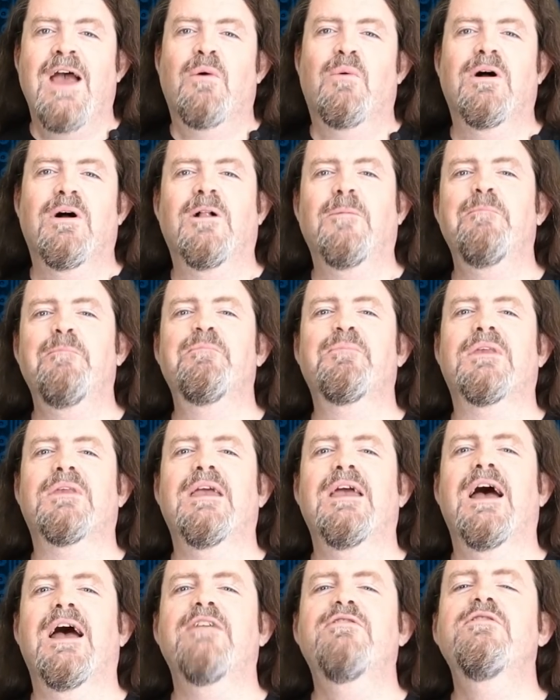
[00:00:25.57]
Well,
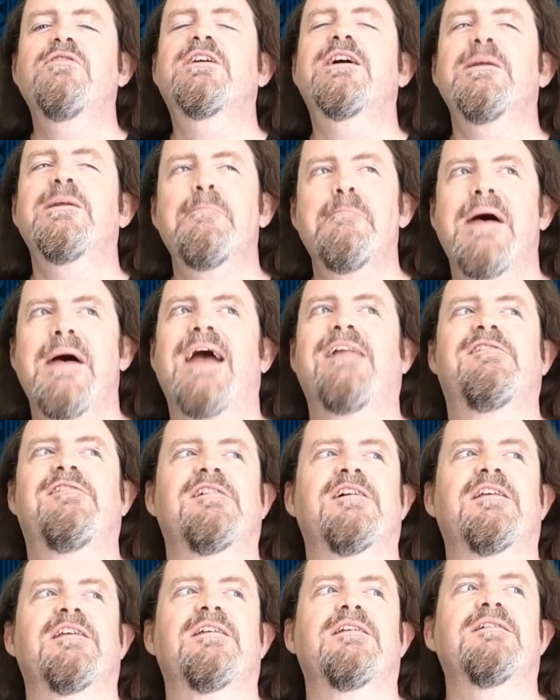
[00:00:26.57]
as you can
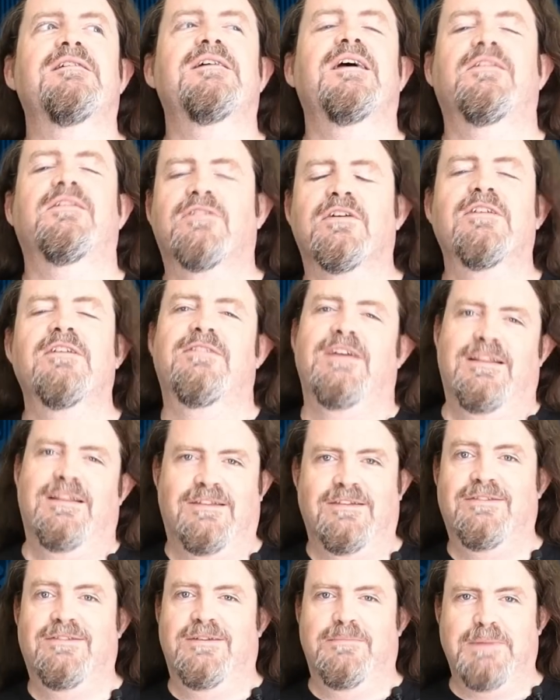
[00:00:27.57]
imagine, it turns out
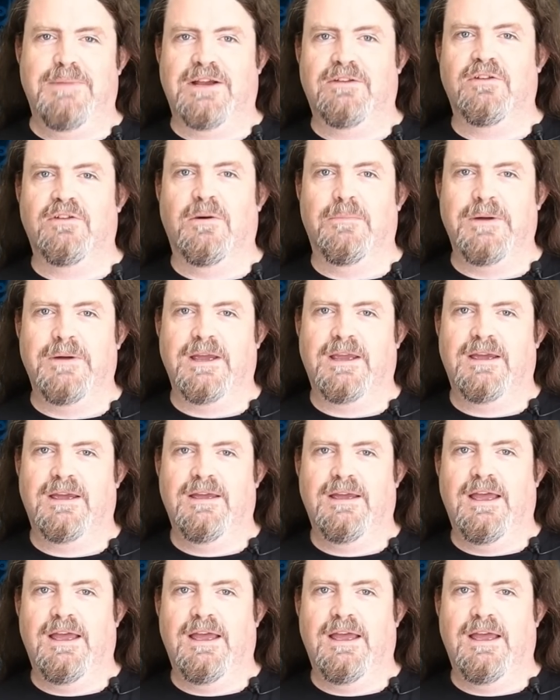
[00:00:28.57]
this is a big topic.